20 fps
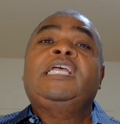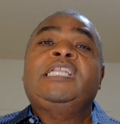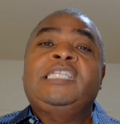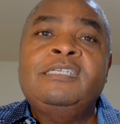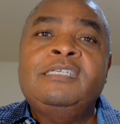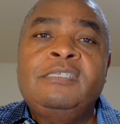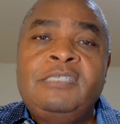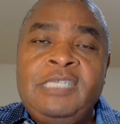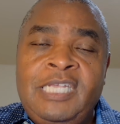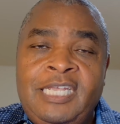
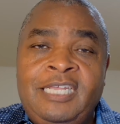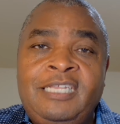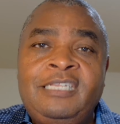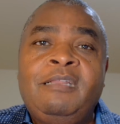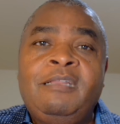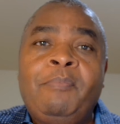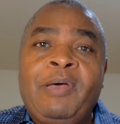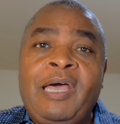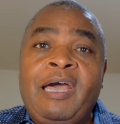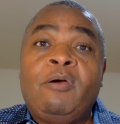is in
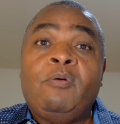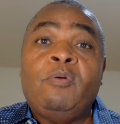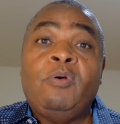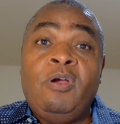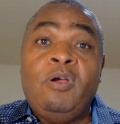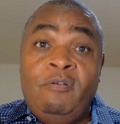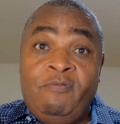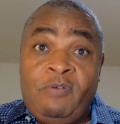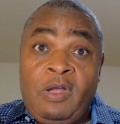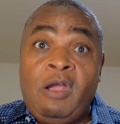the power
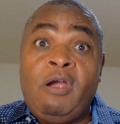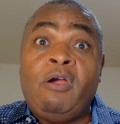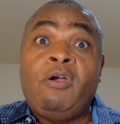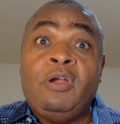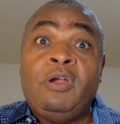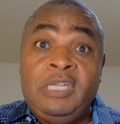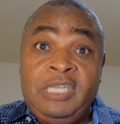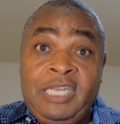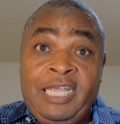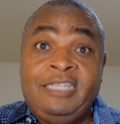of
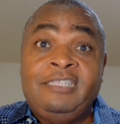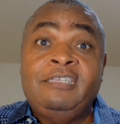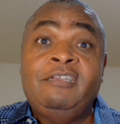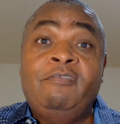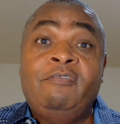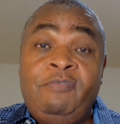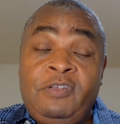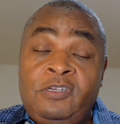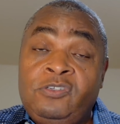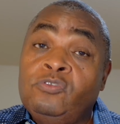our elected
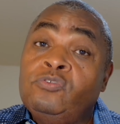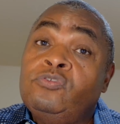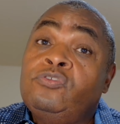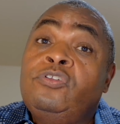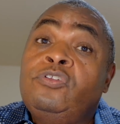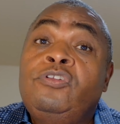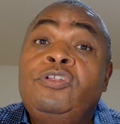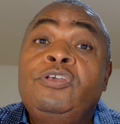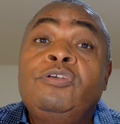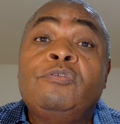officials
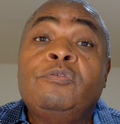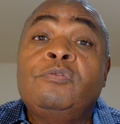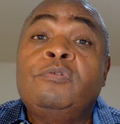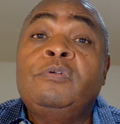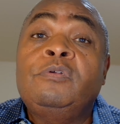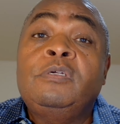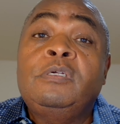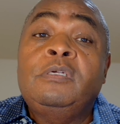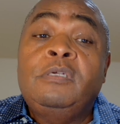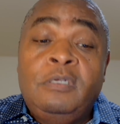to do.
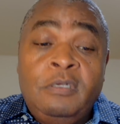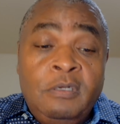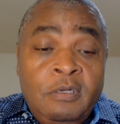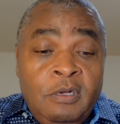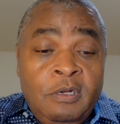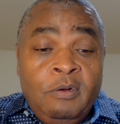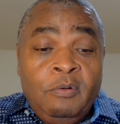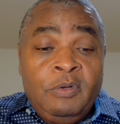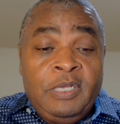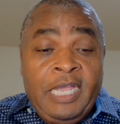
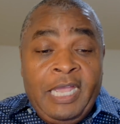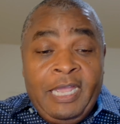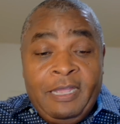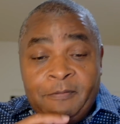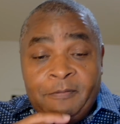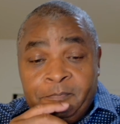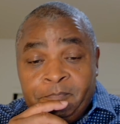Okay.